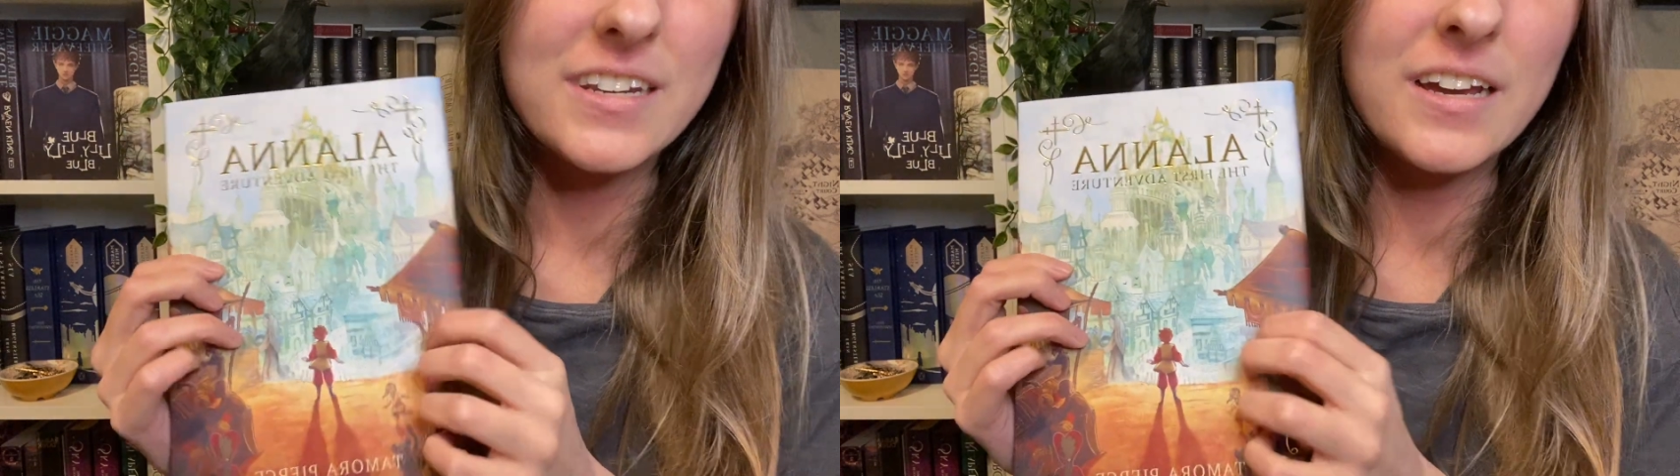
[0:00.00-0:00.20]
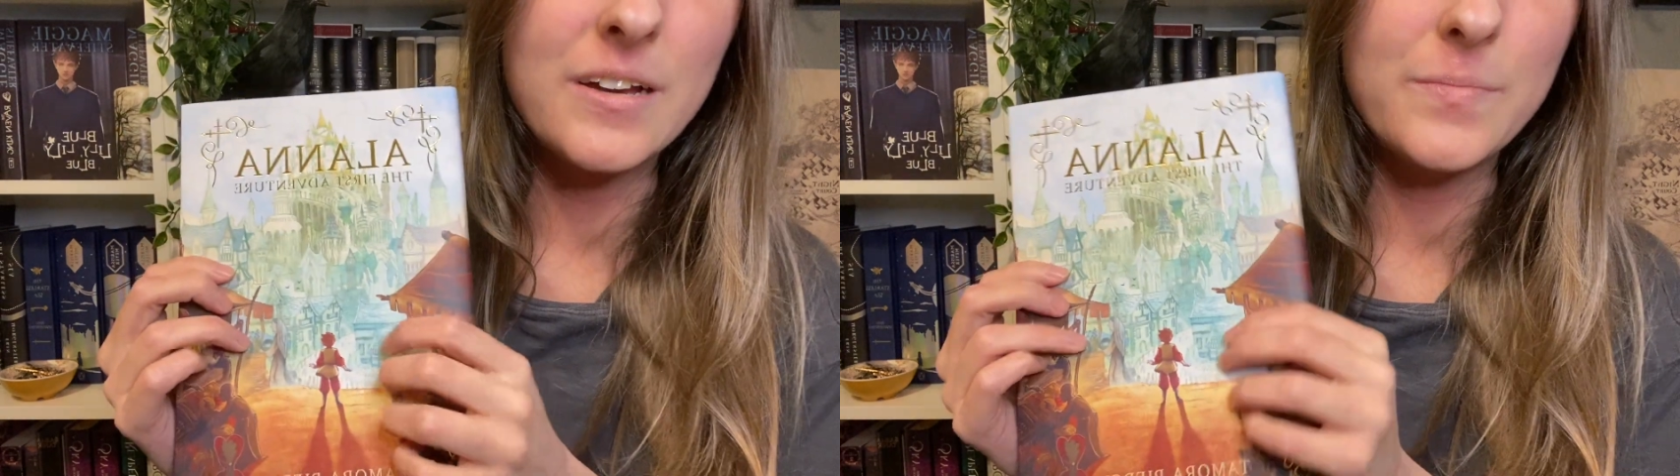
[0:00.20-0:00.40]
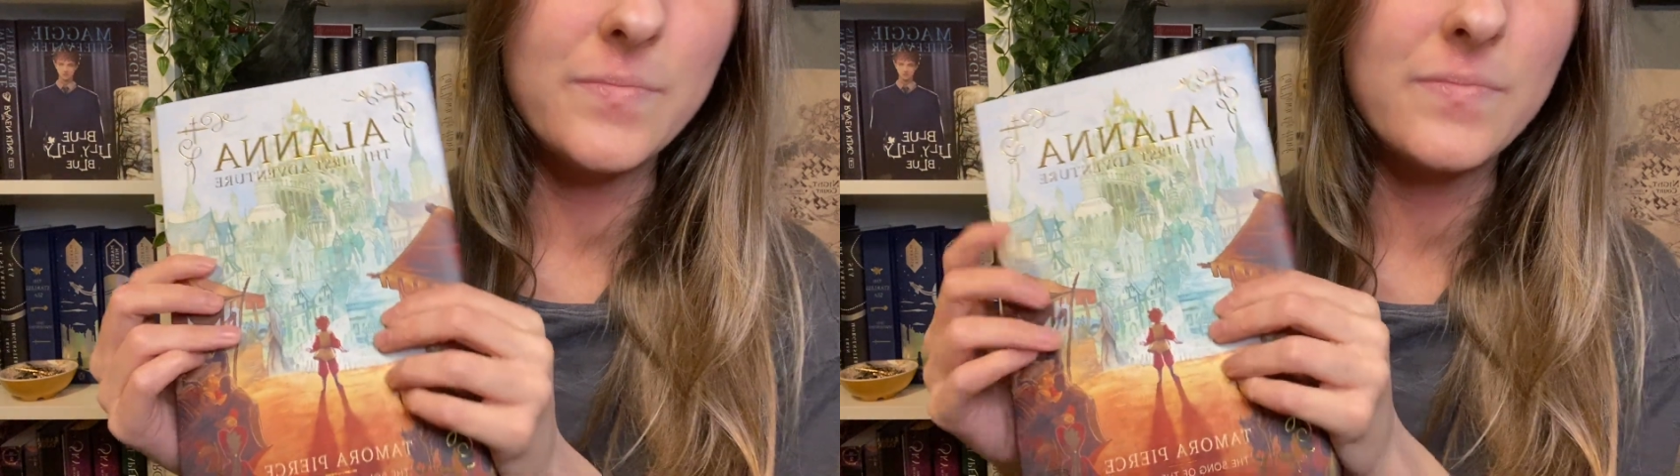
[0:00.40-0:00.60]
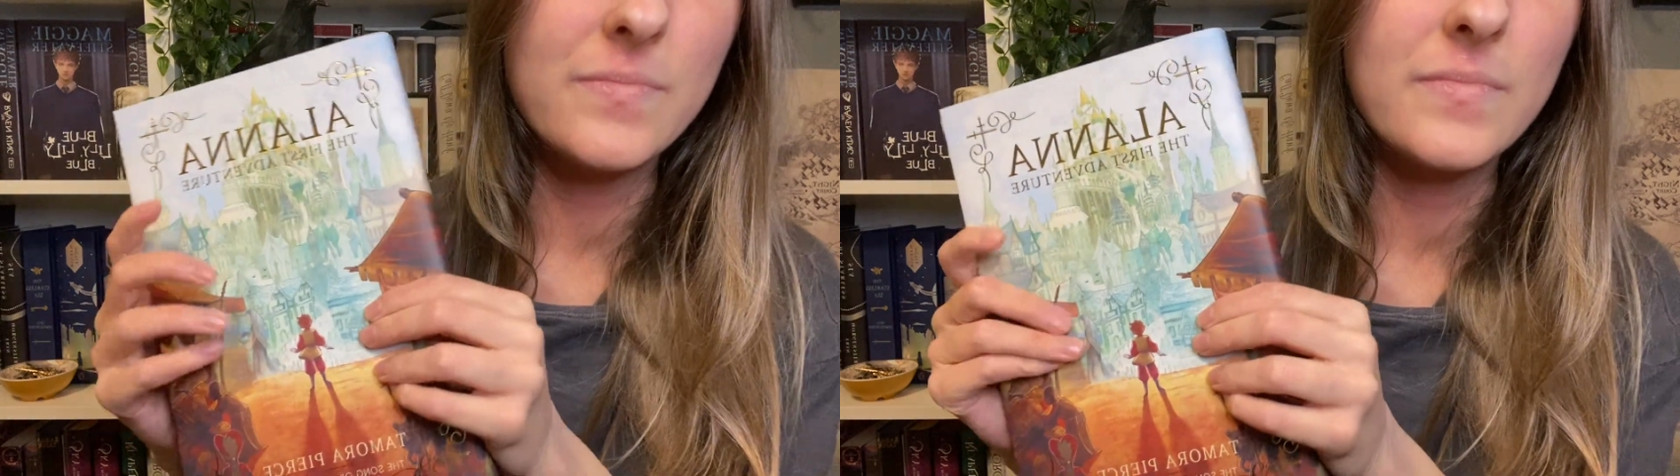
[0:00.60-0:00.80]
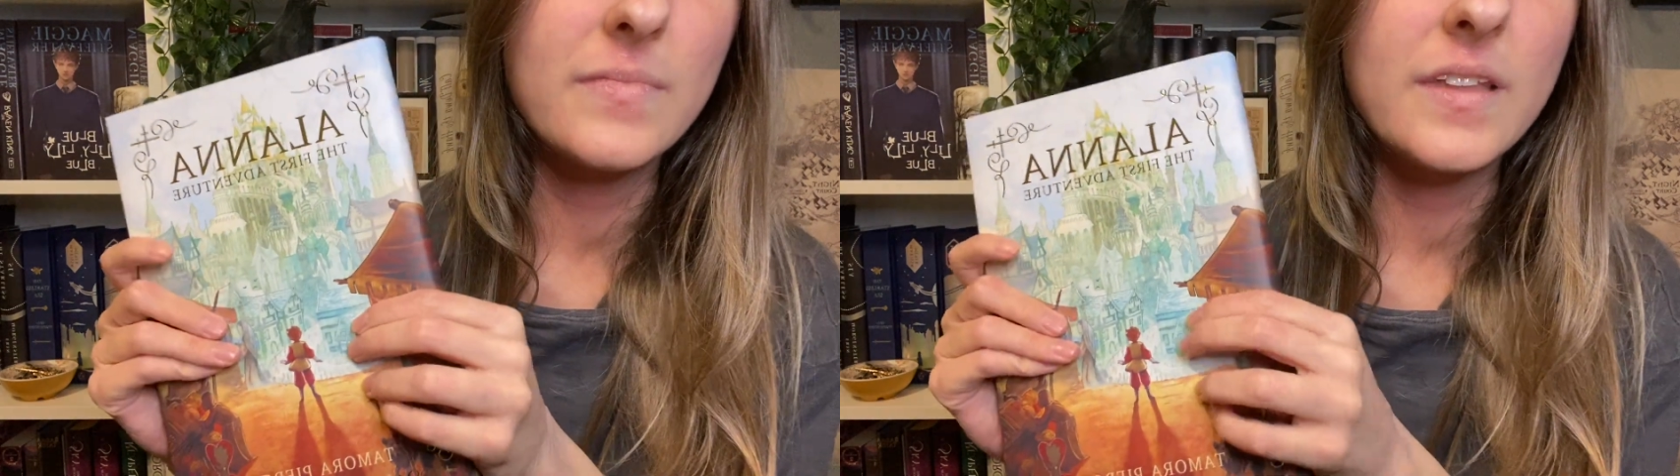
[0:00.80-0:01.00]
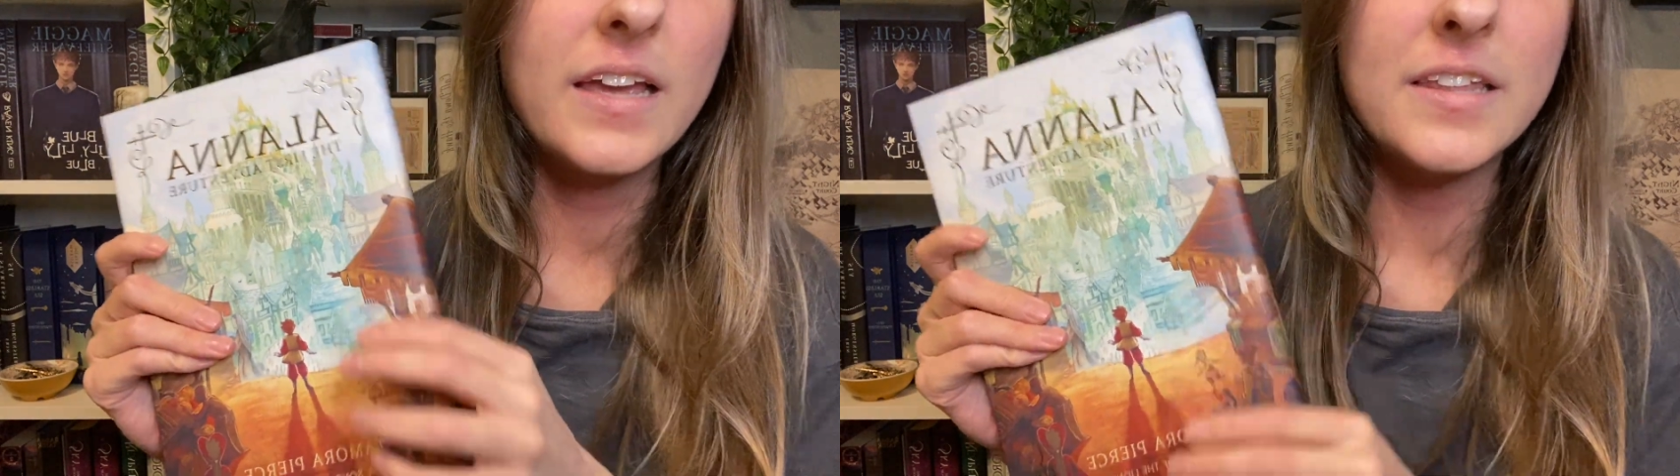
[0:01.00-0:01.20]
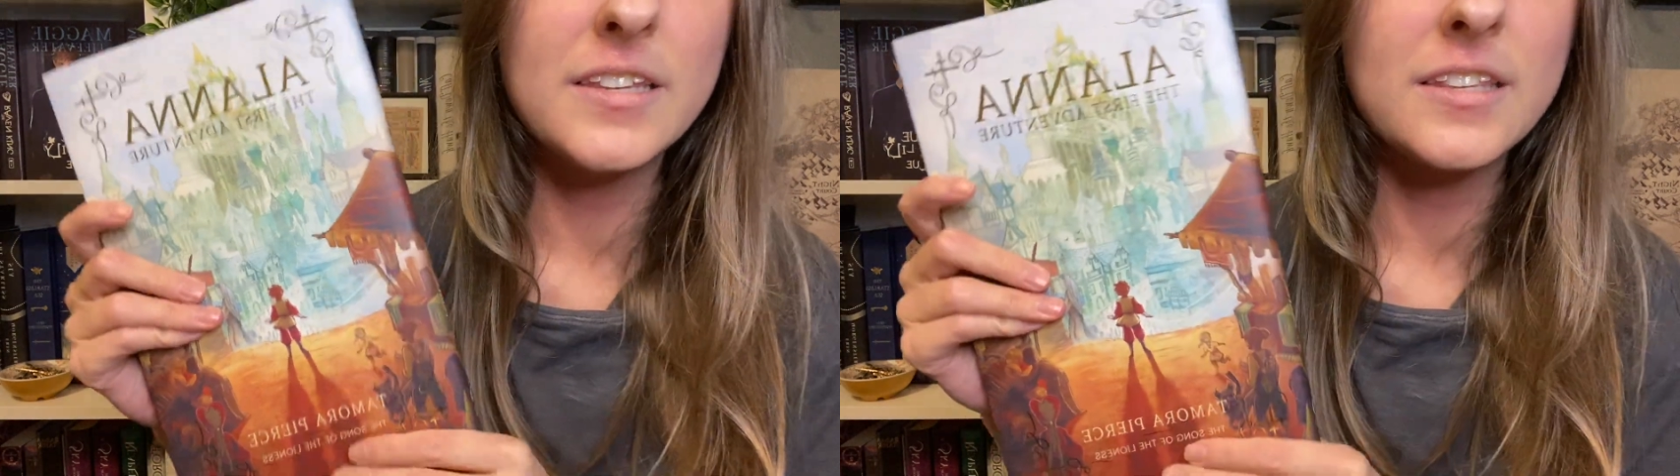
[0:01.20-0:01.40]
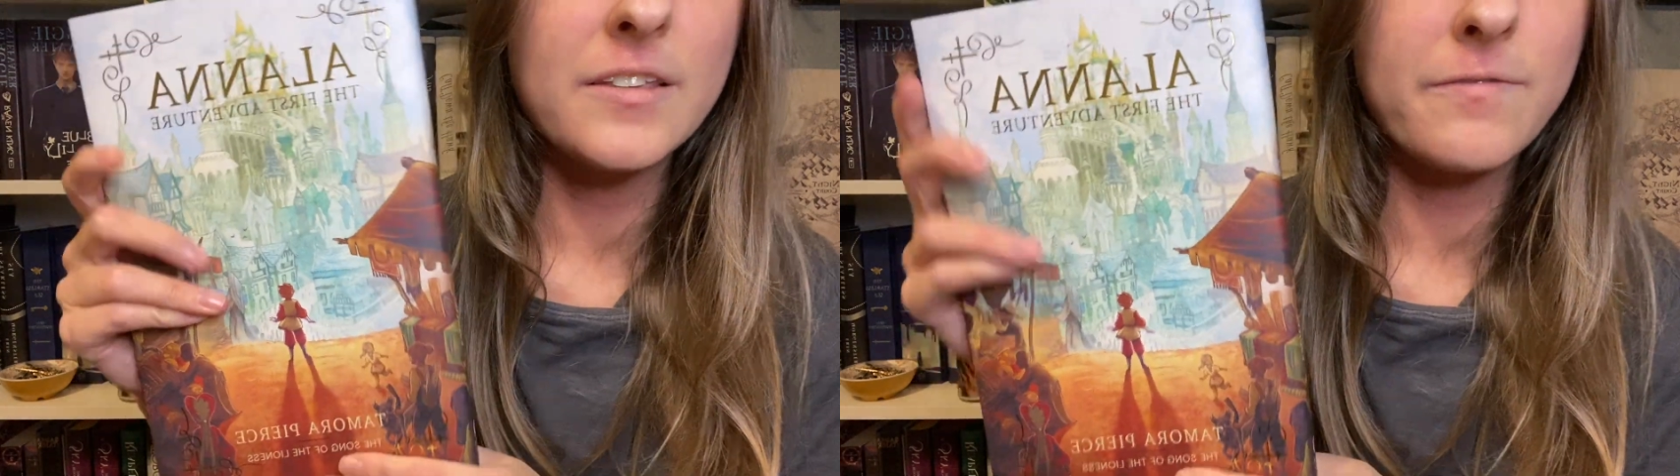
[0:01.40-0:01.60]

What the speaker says: And this is the